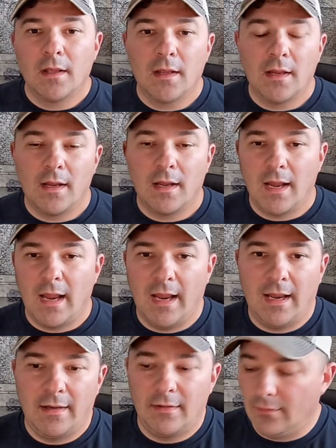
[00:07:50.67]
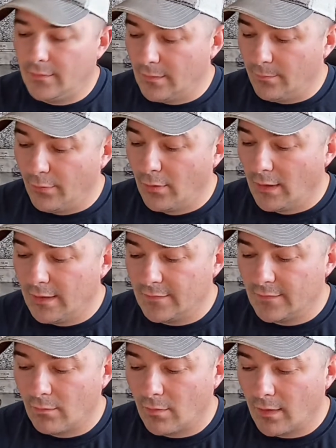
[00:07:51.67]
and you could put it
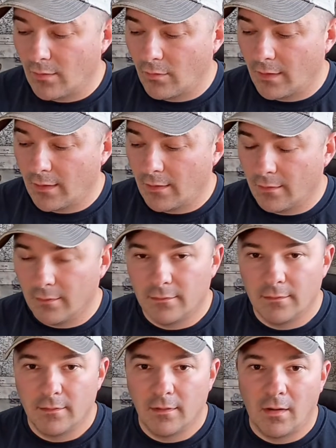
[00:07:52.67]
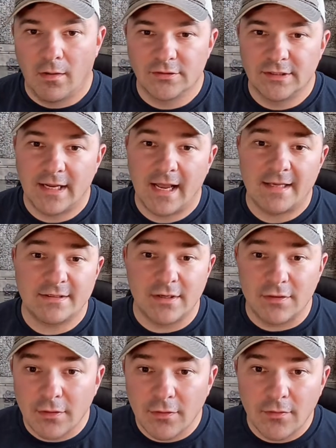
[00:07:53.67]
somewhere where all she has to
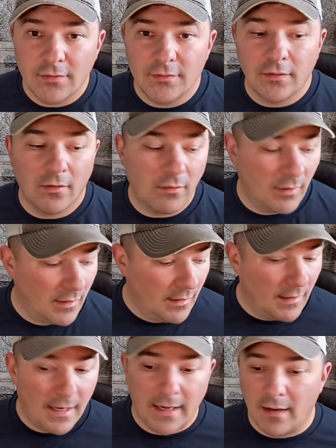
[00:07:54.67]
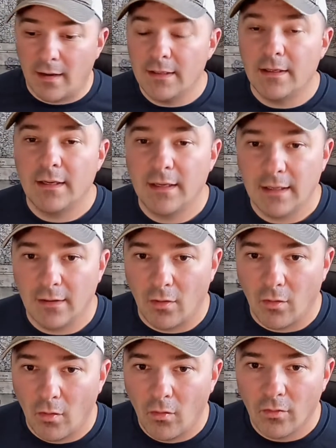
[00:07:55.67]
do is go, hey, hon, you need to get a
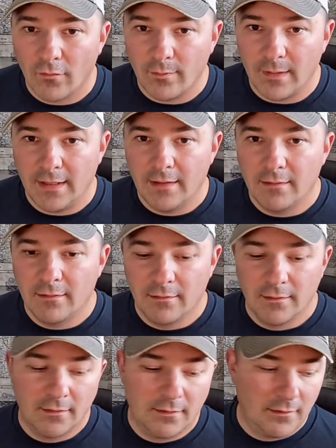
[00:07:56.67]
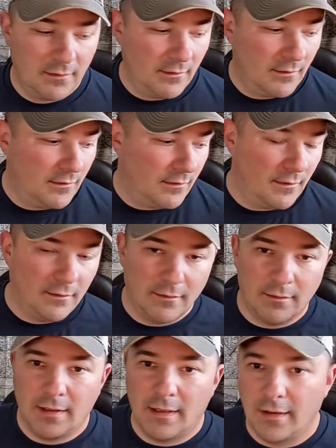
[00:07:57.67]
hold of me.
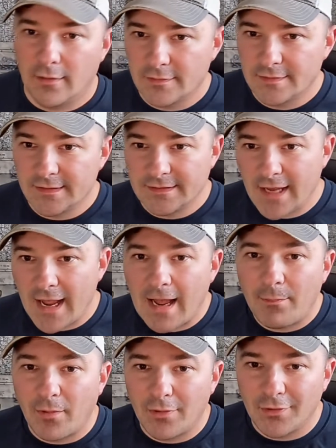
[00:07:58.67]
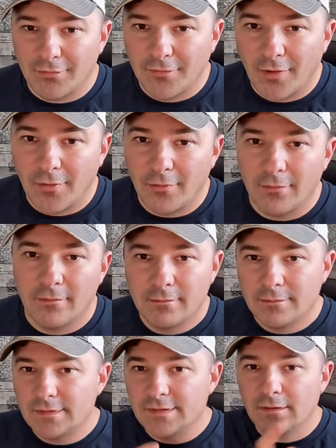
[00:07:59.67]
Here's this app on your phone.
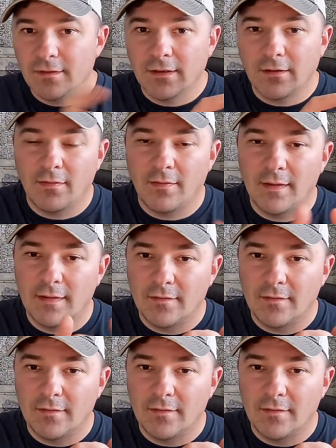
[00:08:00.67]
Just click on this and